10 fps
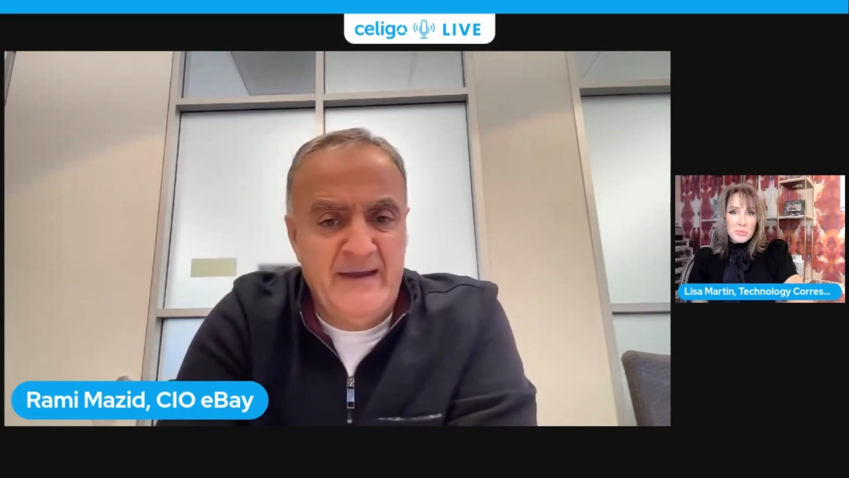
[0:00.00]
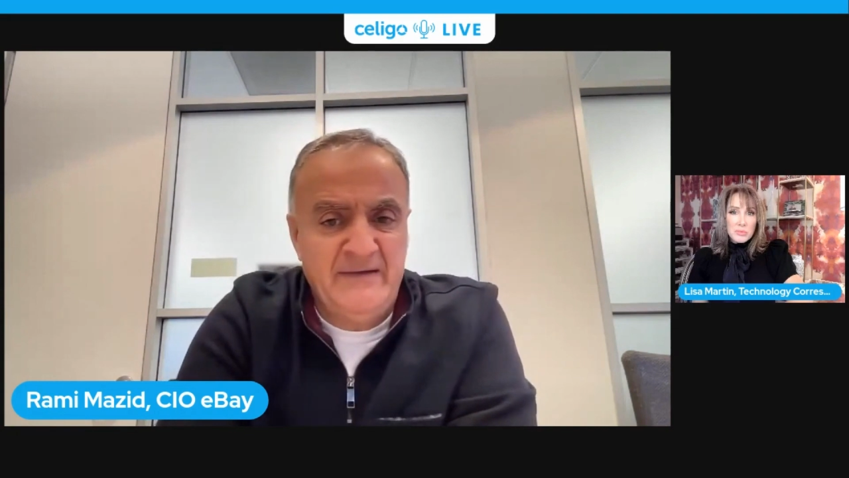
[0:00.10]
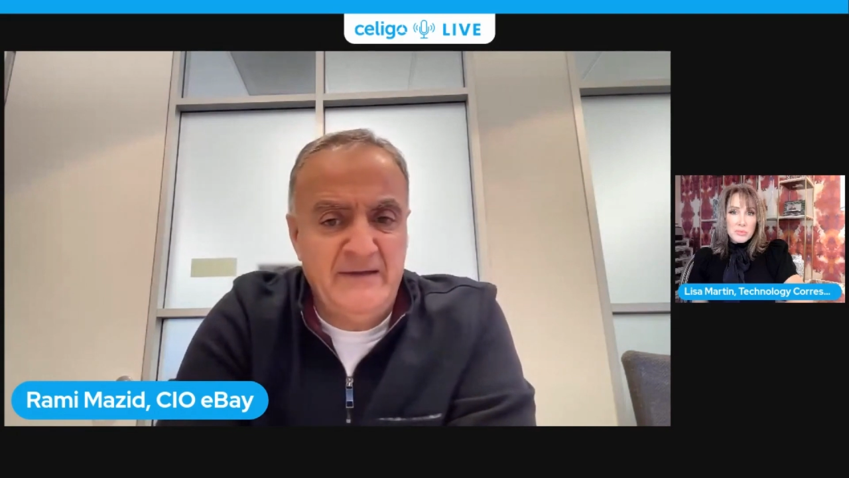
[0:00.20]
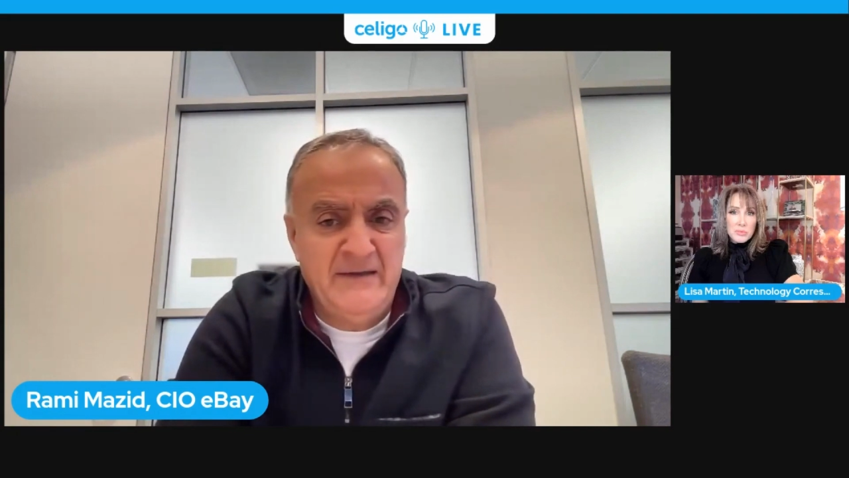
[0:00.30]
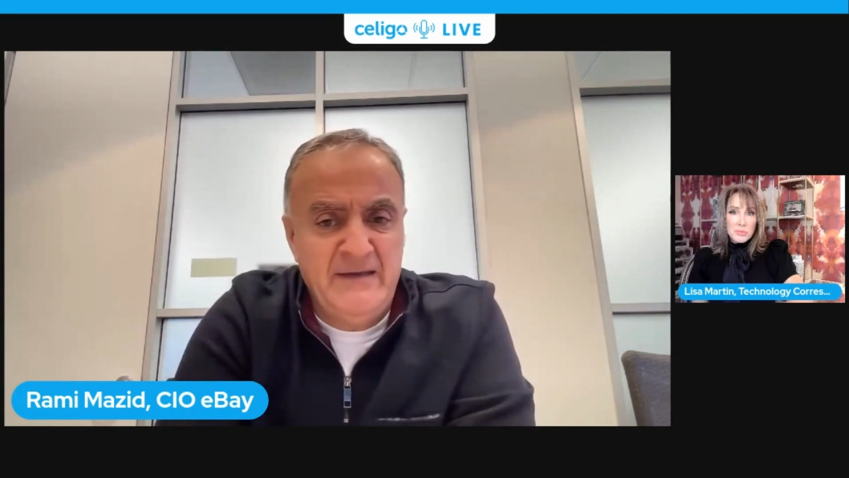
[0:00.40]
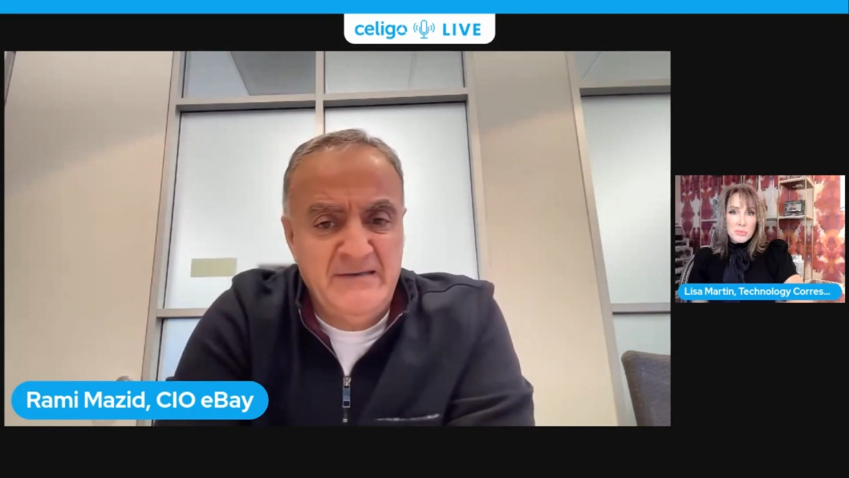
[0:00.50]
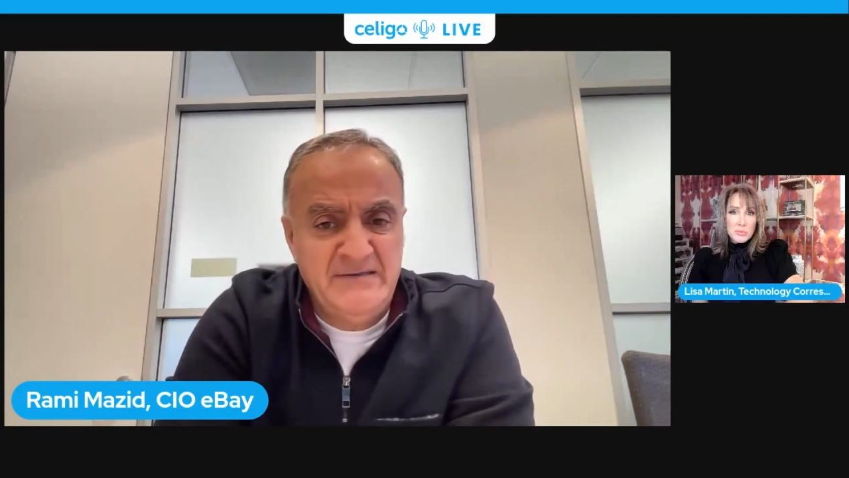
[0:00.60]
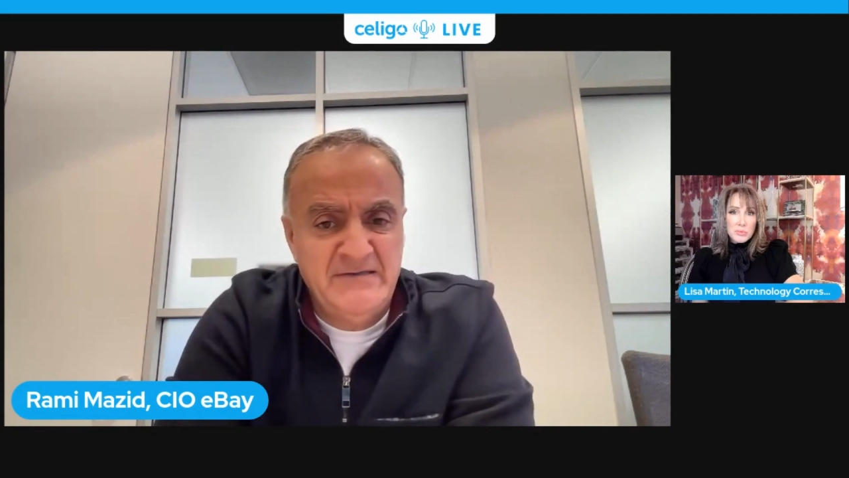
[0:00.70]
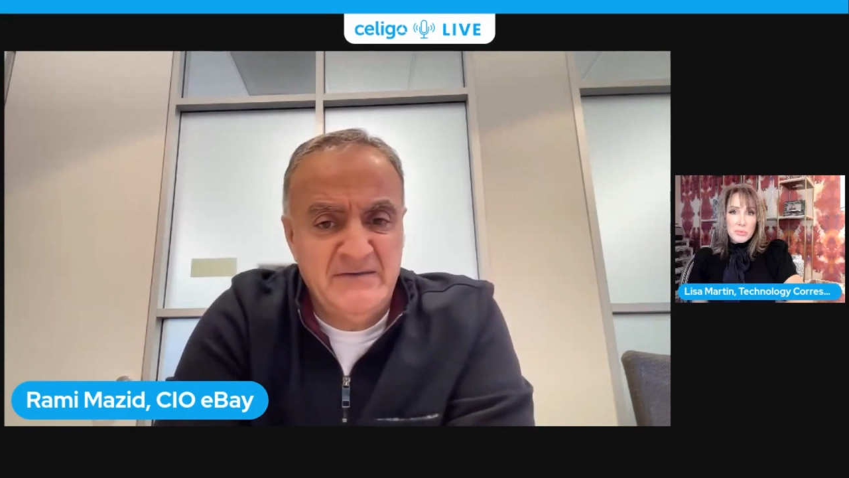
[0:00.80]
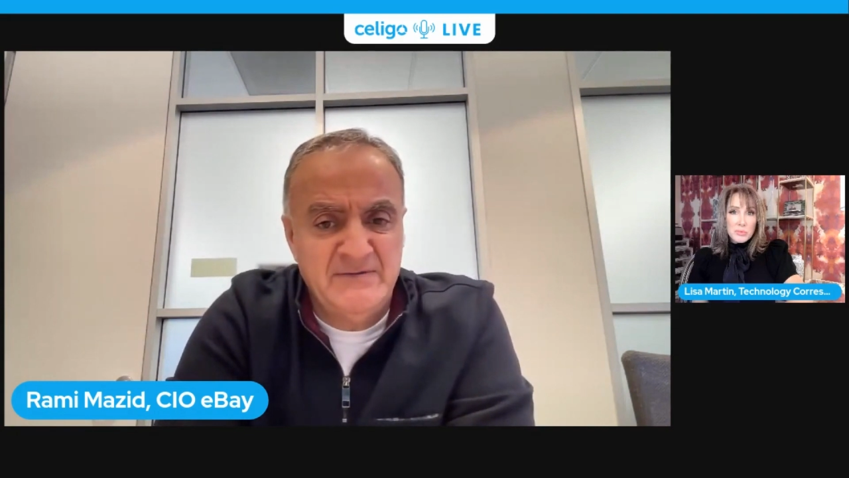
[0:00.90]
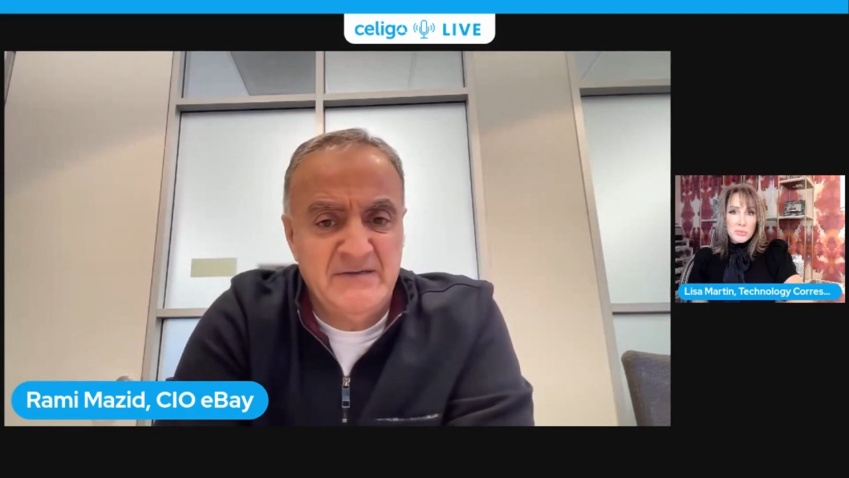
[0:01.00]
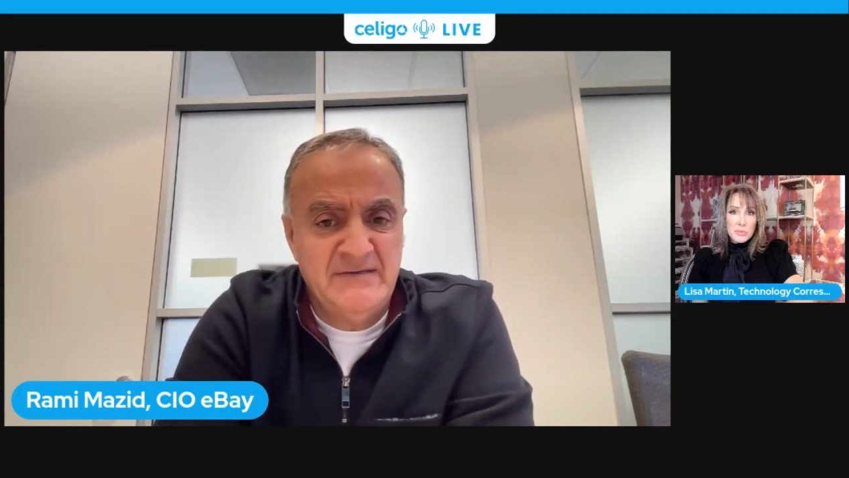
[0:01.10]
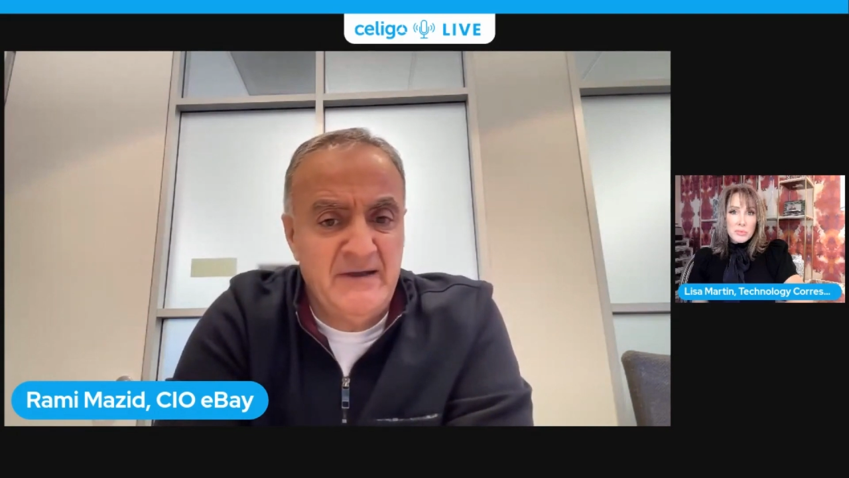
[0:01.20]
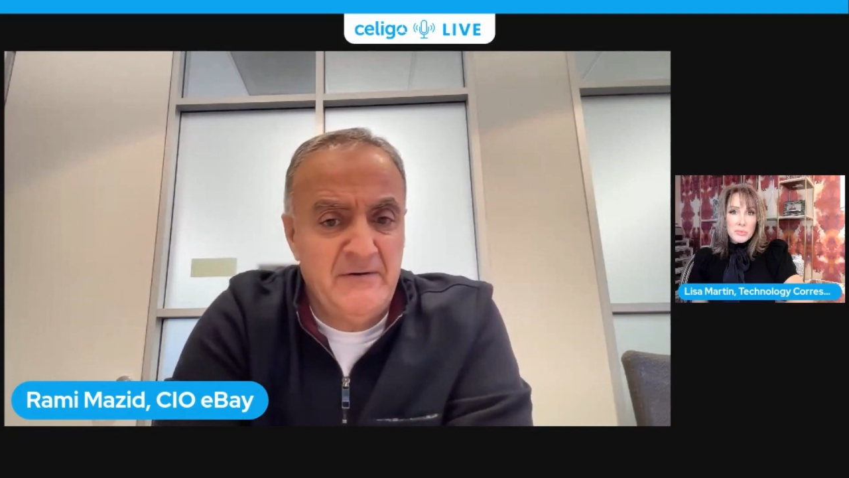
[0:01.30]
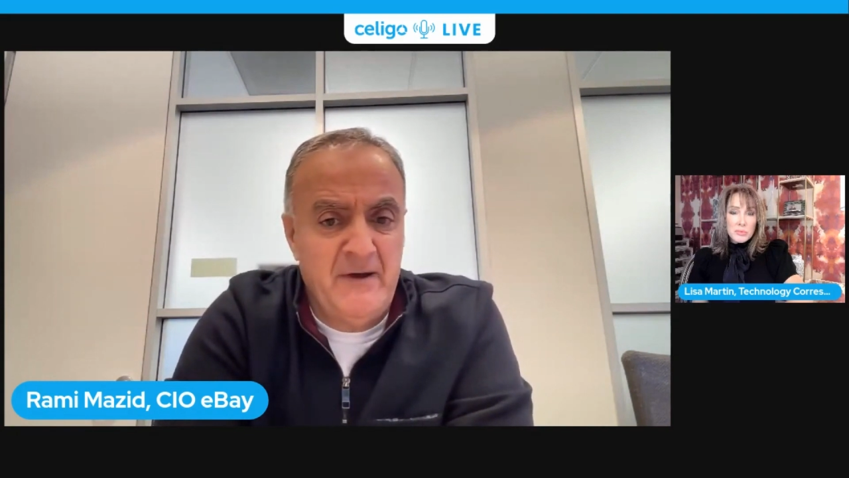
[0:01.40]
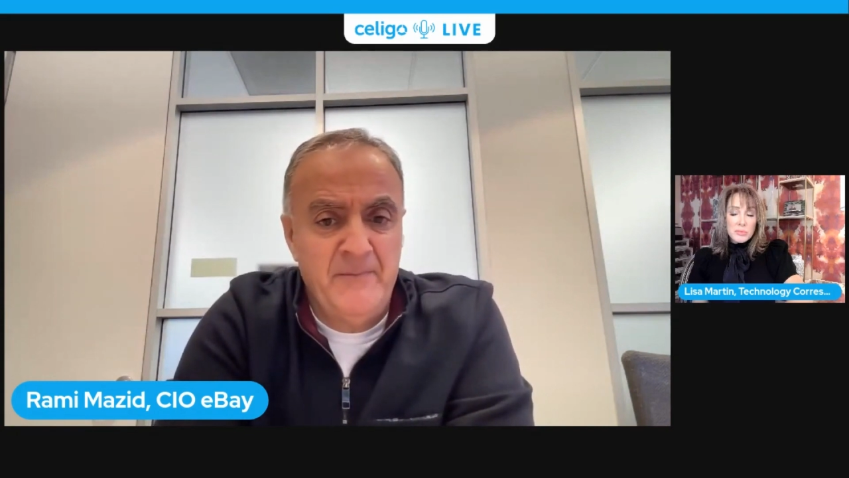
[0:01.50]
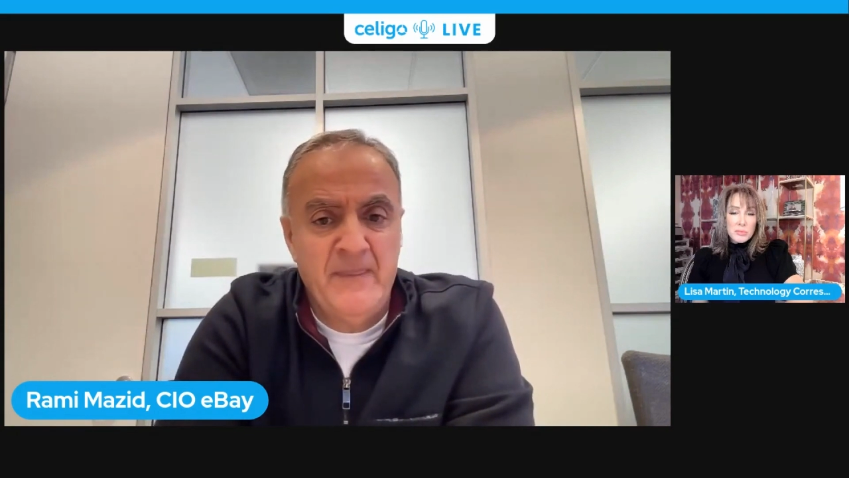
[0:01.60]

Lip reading: IT key systems, et cetera.